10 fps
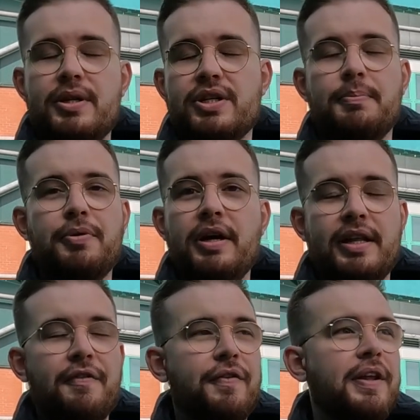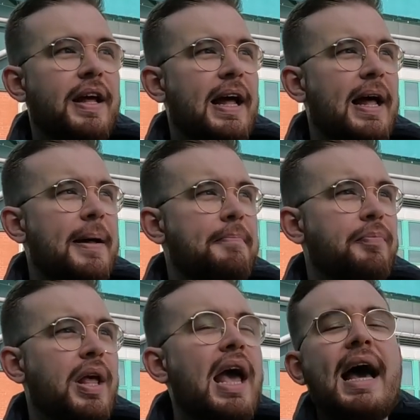It's completely different.
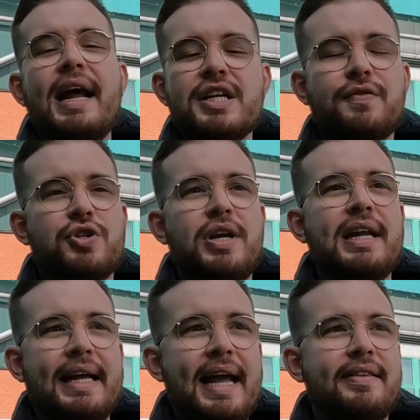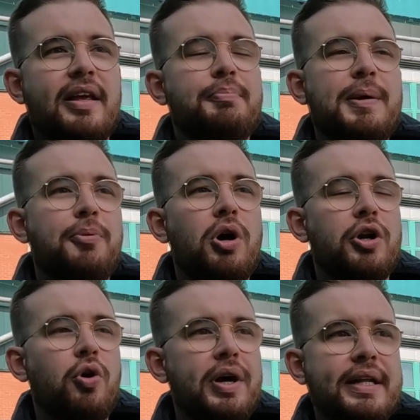It is frustrating, I get it. People
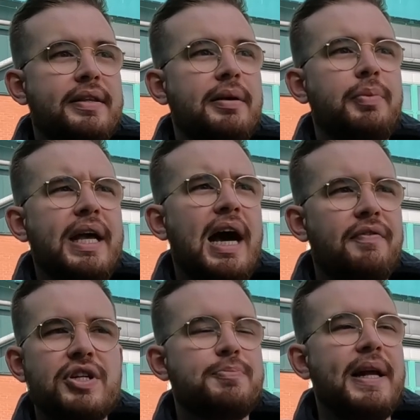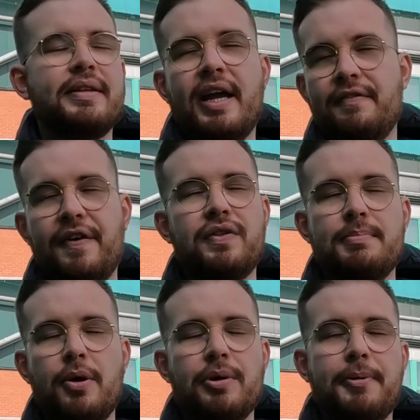are annoyed that we haven't spent
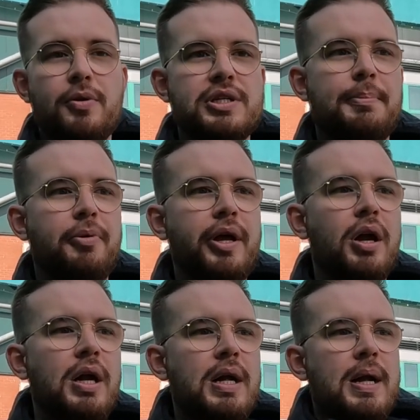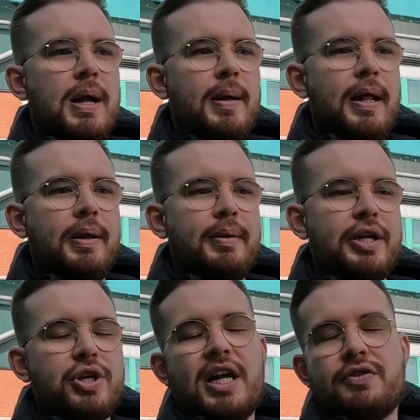£10-15 million on a player.
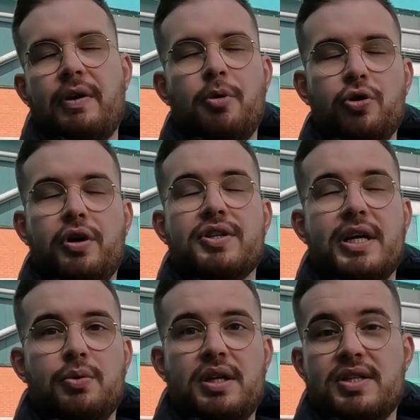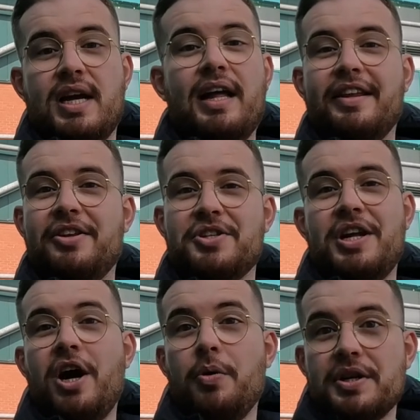The transfer model of Celtic sadly
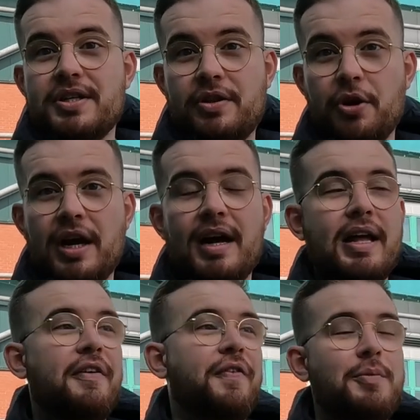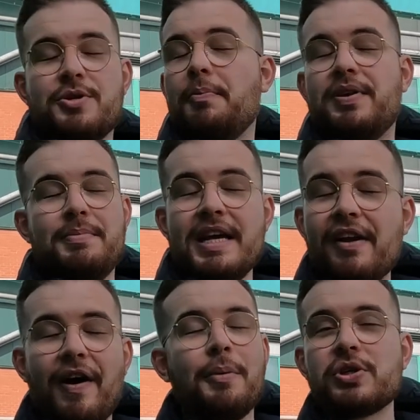doesn't allow us to do that. If it was up to
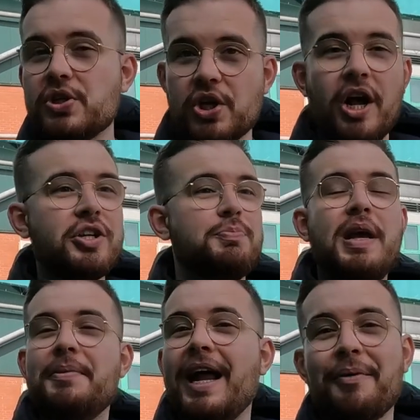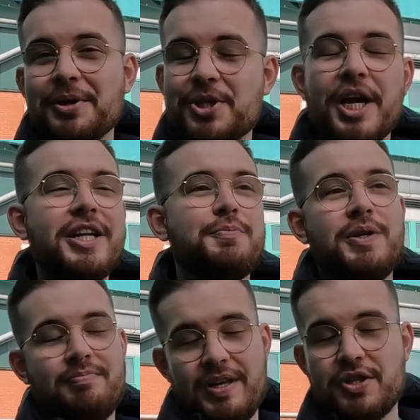me, if I was in charge, maybe that would change,
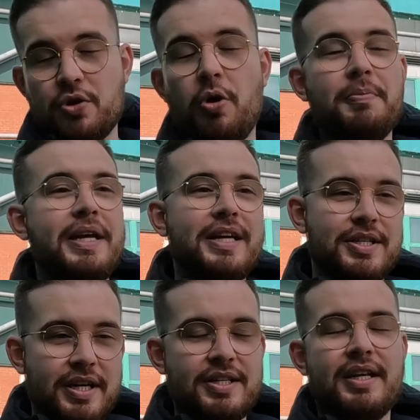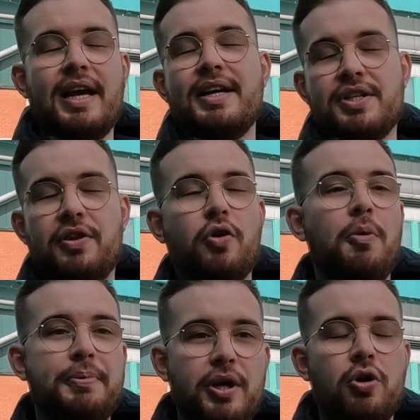but it's not me, it's the guys at the
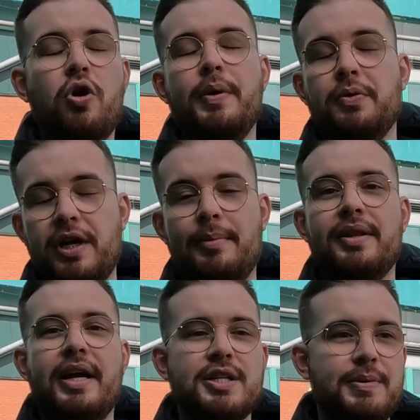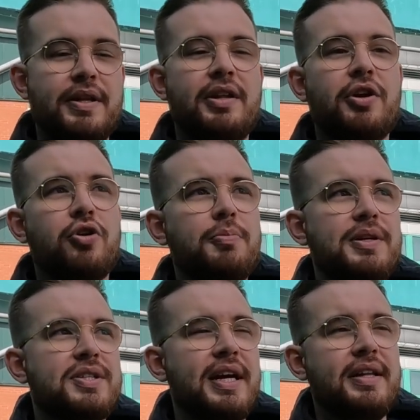top, Peter Lawwell, Dermot Desmond, and the
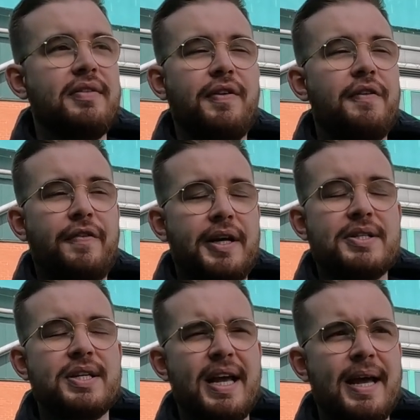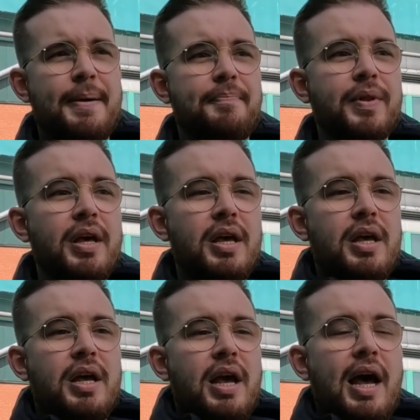recruitment side of things.
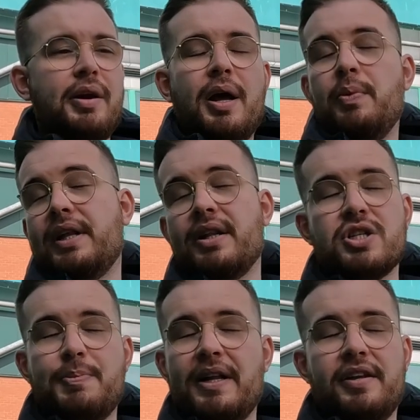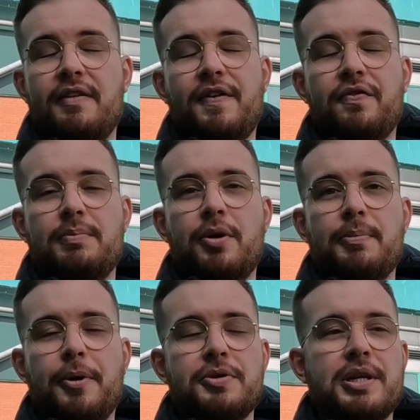And we didn't spend £10-15
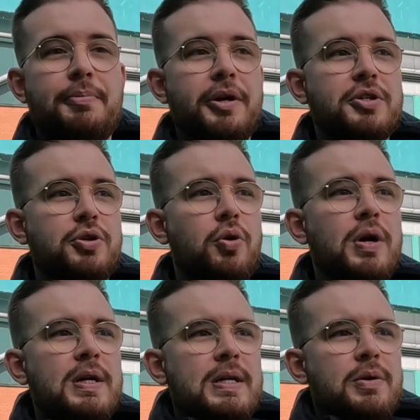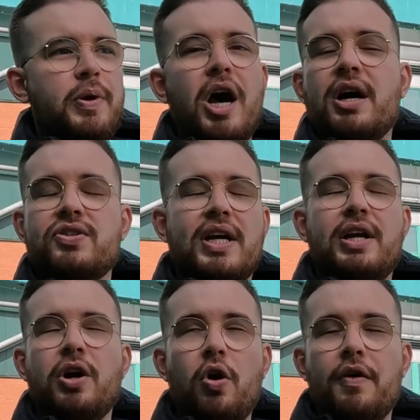million on a player. So we are
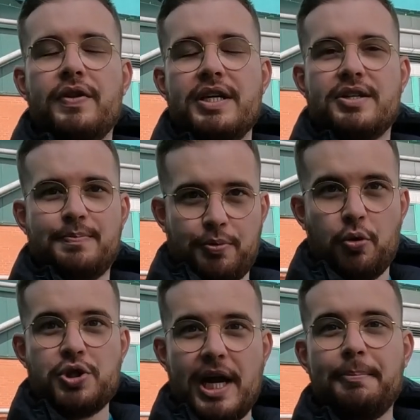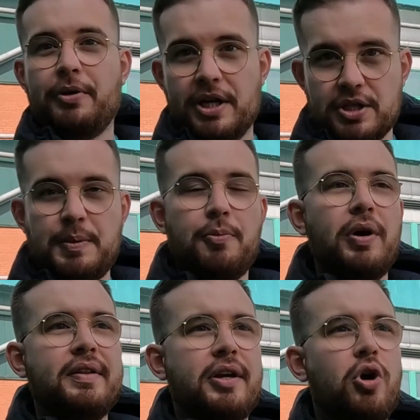signing a lot of these project players, as
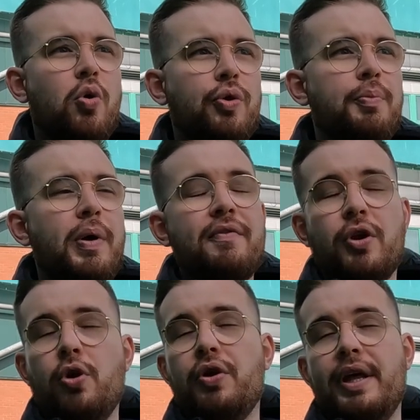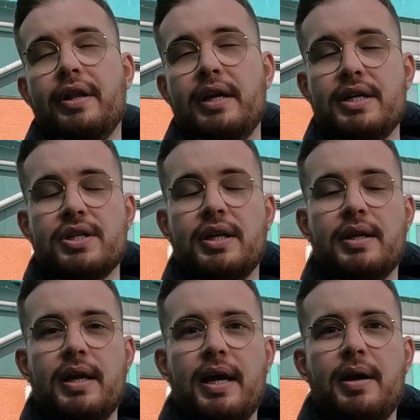people like to call them. Whether or not they're the
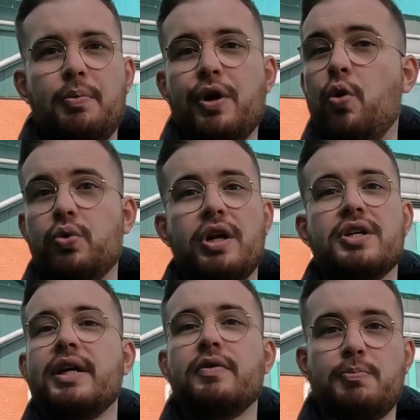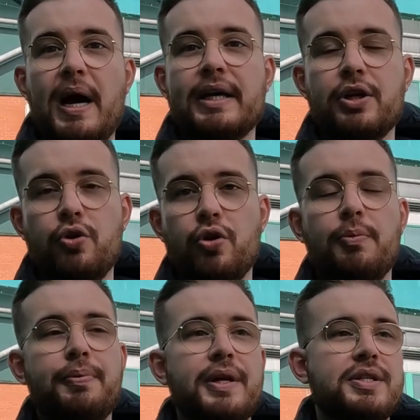reason we're holding ourselves back in
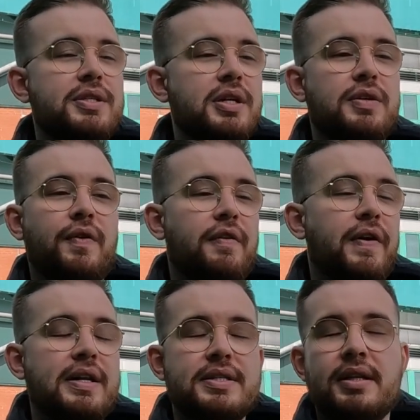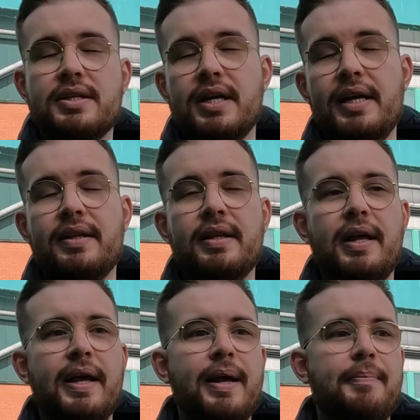Europe is for the fans to decide.
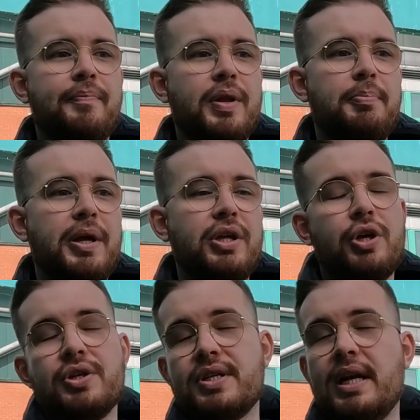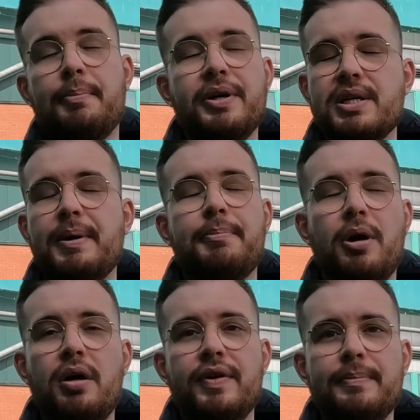But you could say that plays a big
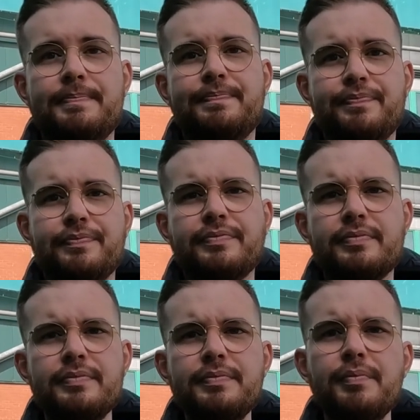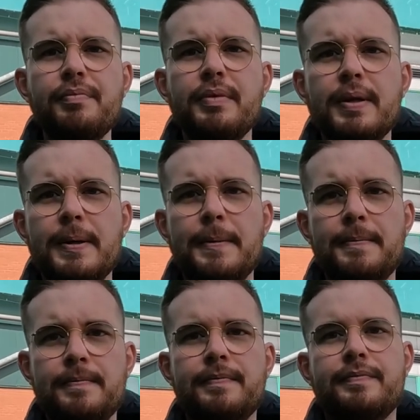part of it. The whole
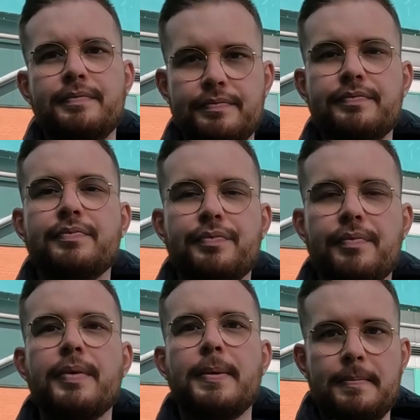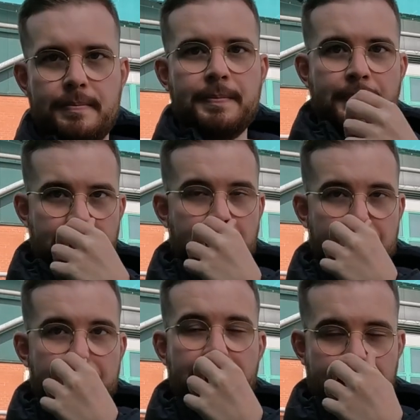project thing and making money on players, I totally
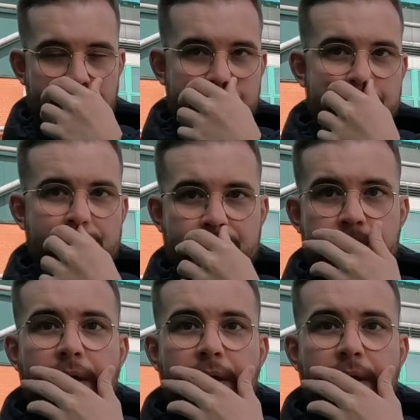understand why teams do it.